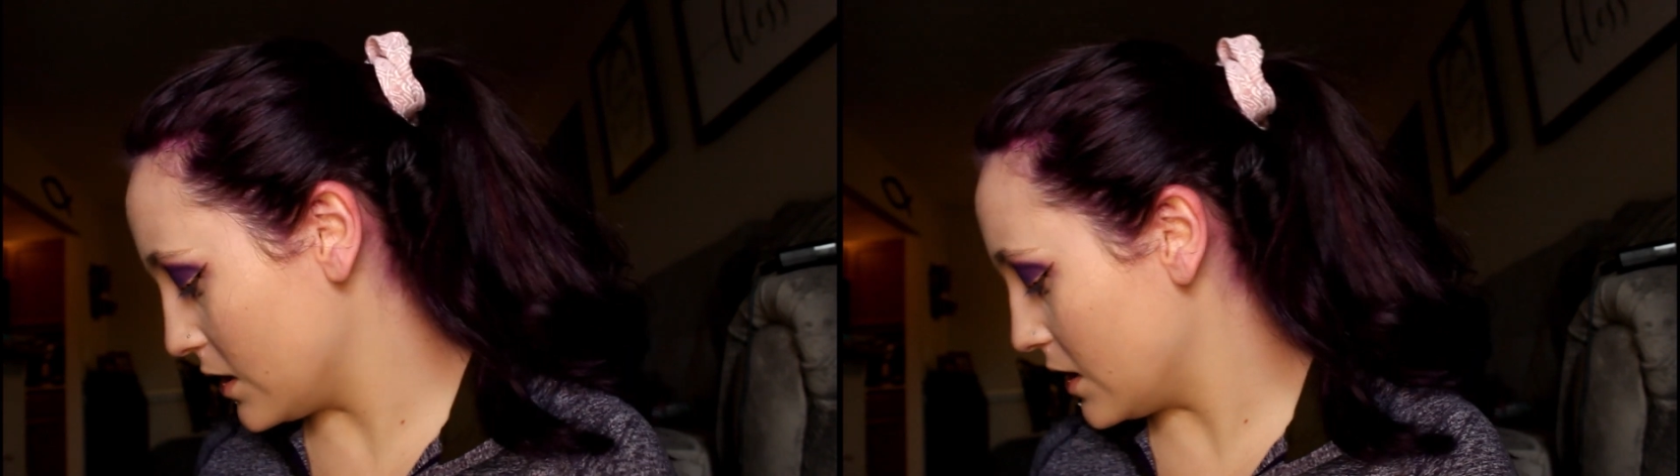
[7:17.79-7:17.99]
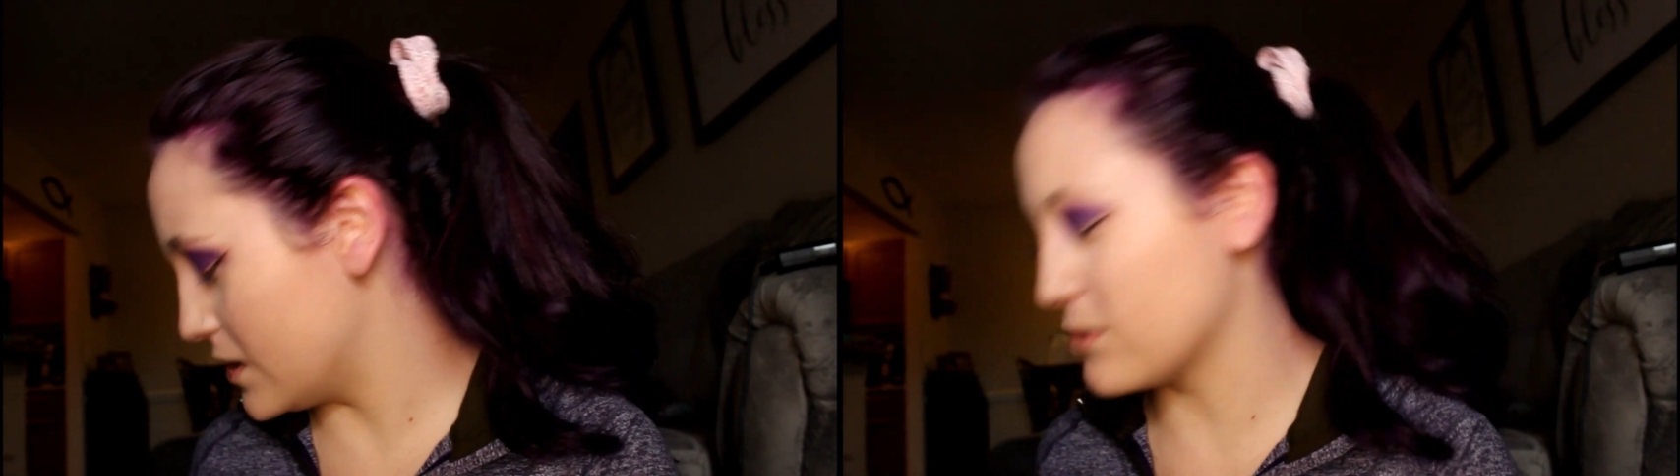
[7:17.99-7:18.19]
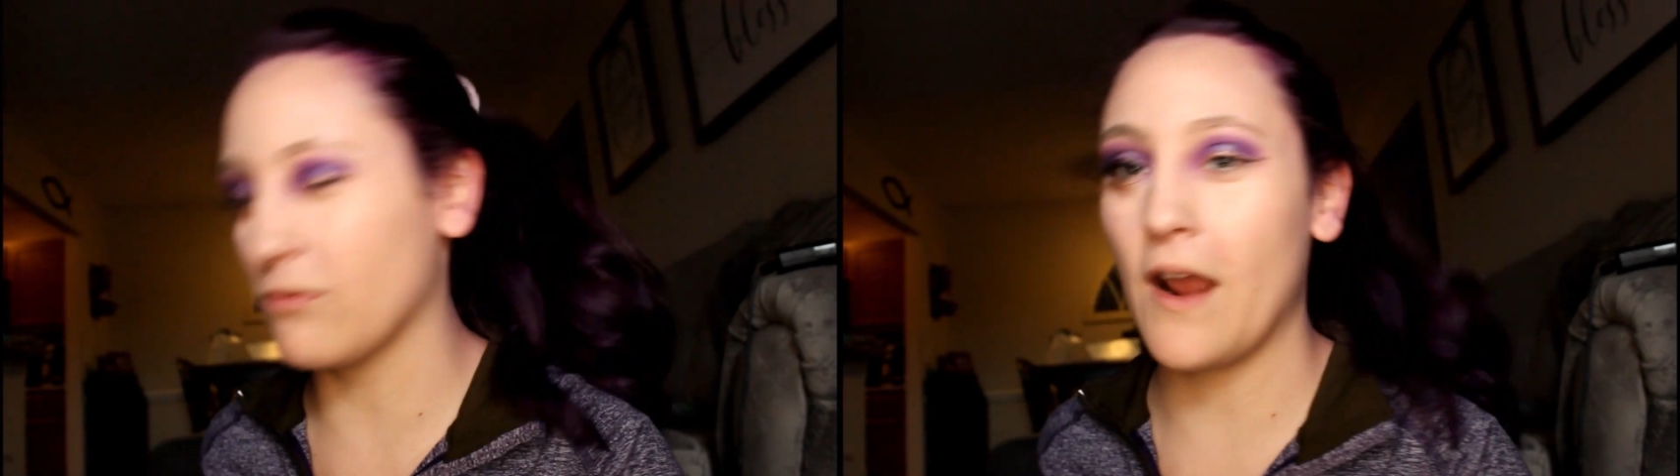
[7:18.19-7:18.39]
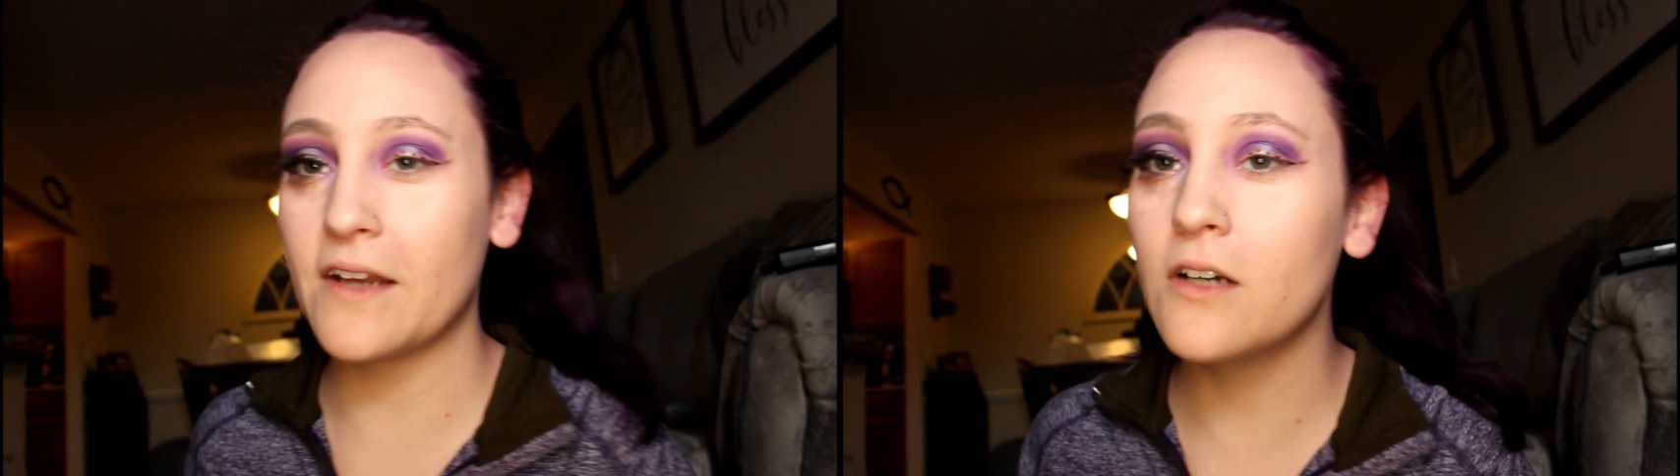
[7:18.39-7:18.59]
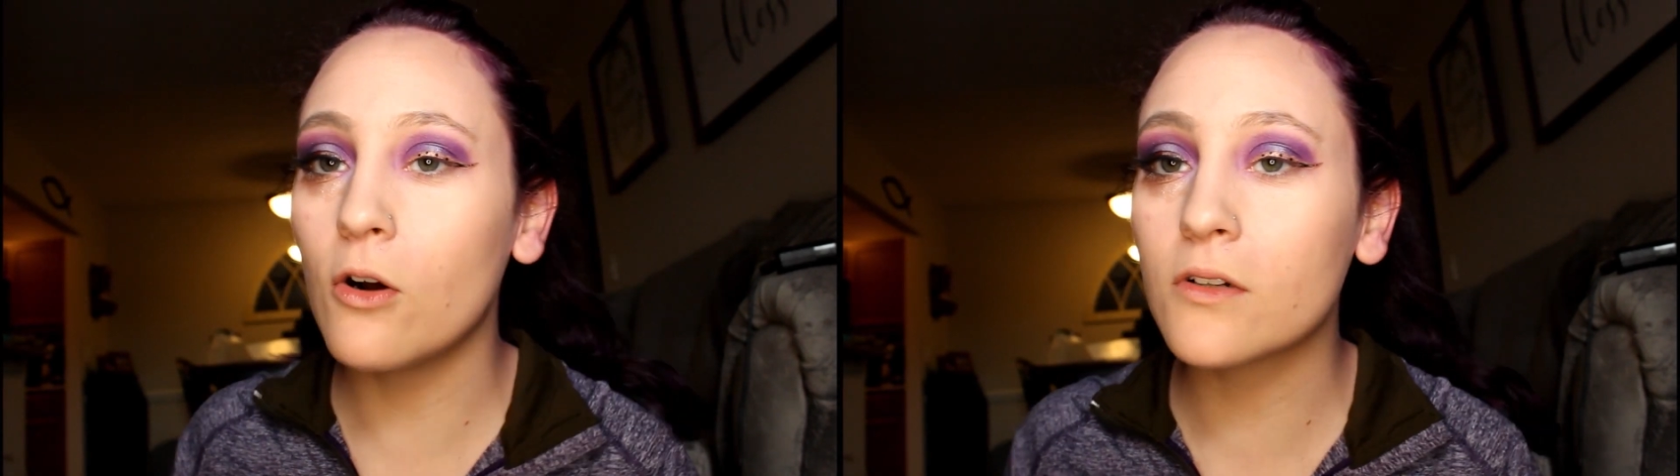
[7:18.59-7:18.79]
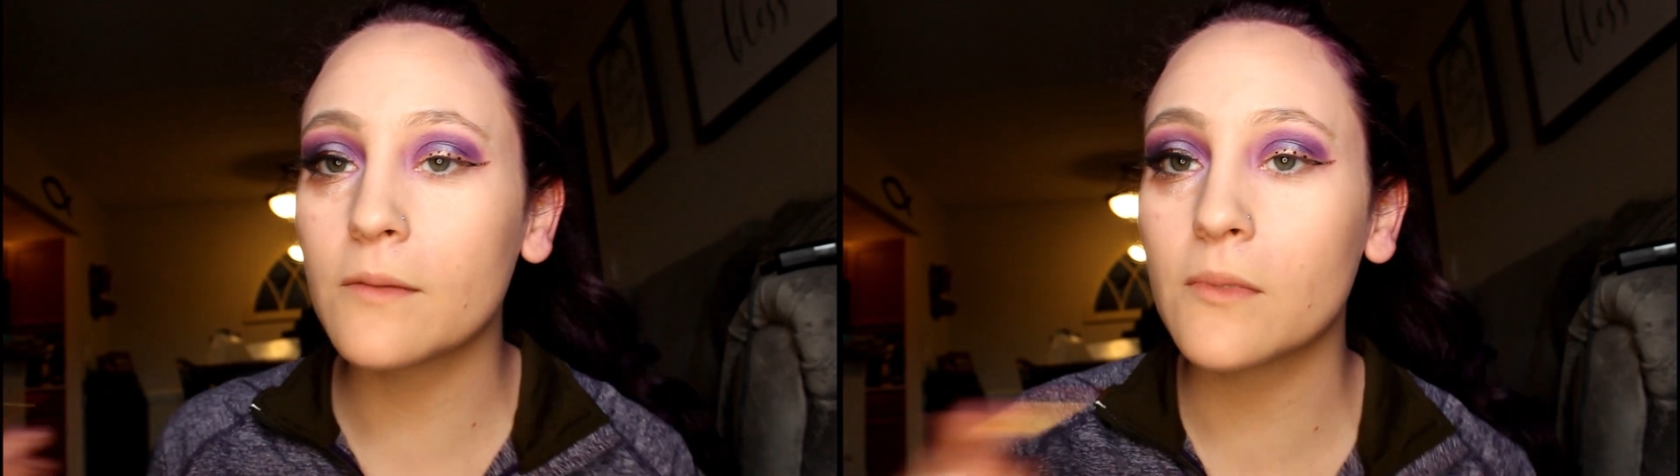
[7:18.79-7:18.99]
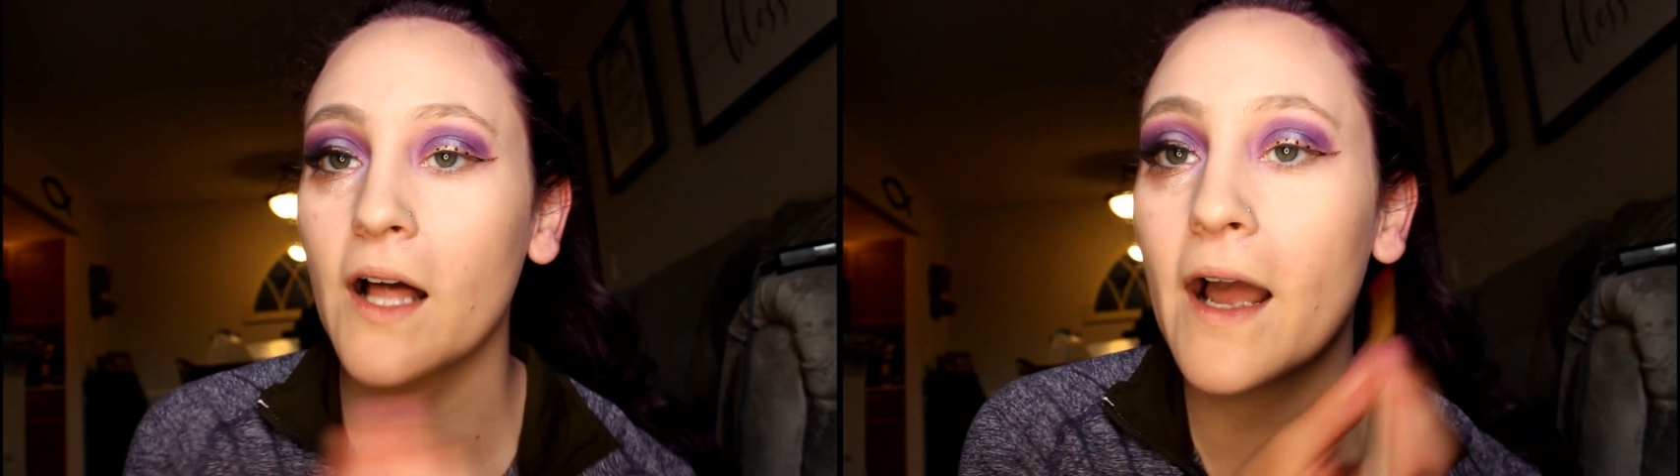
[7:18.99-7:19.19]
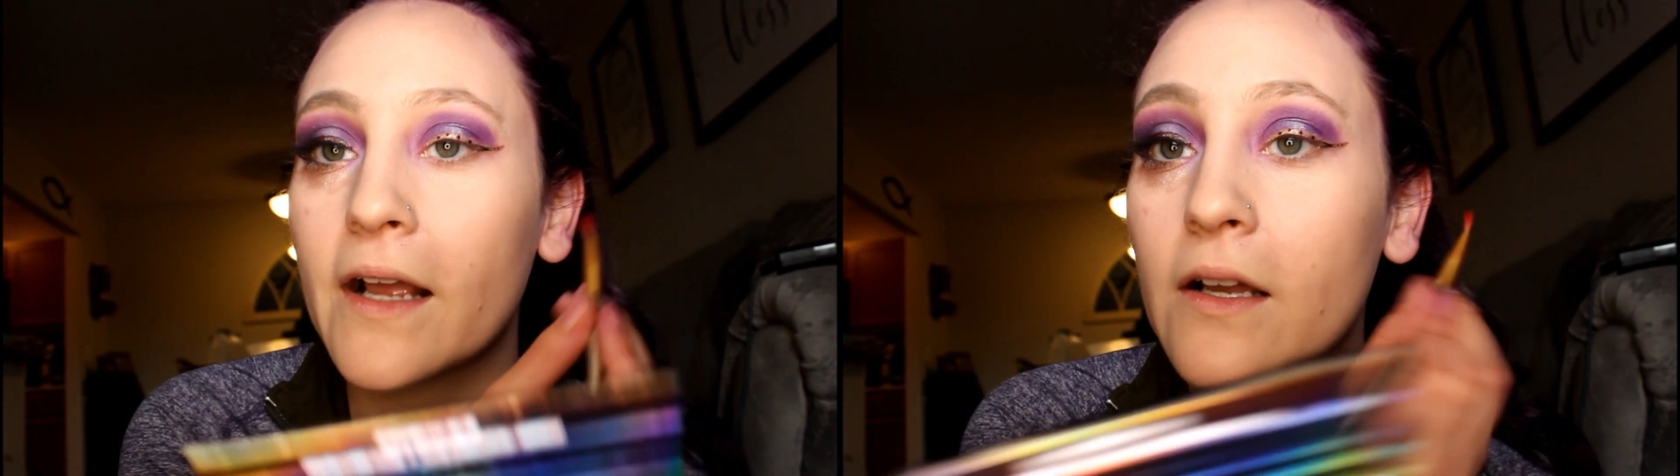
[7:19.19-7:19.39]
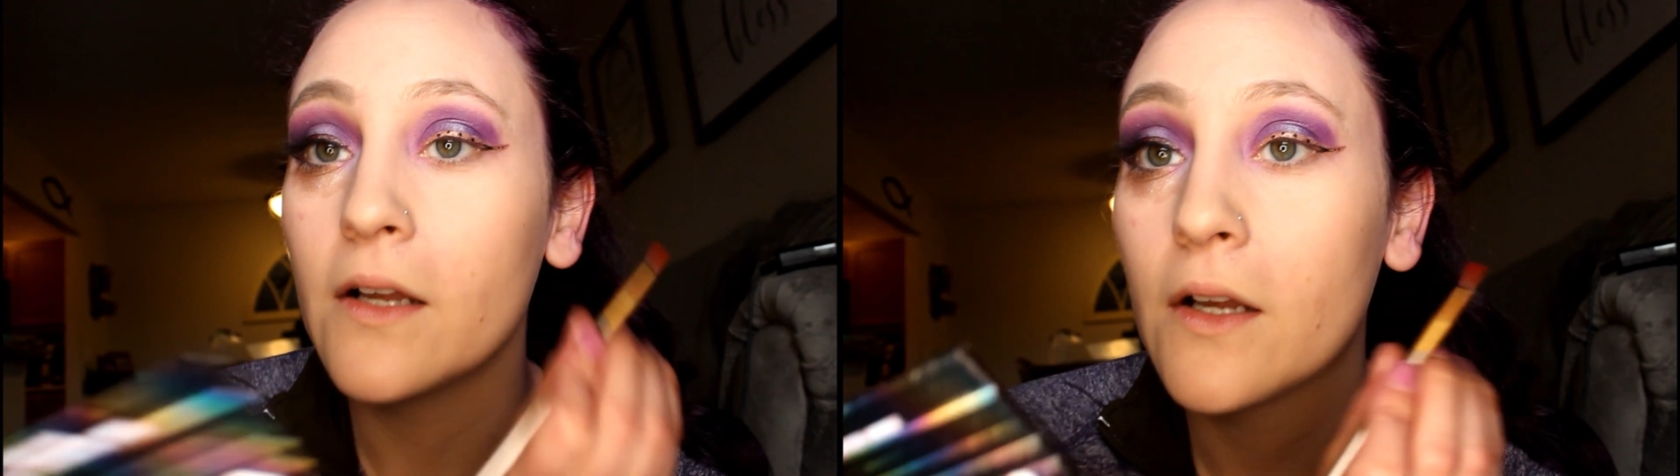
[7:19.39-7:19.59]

it's red, gold, and black.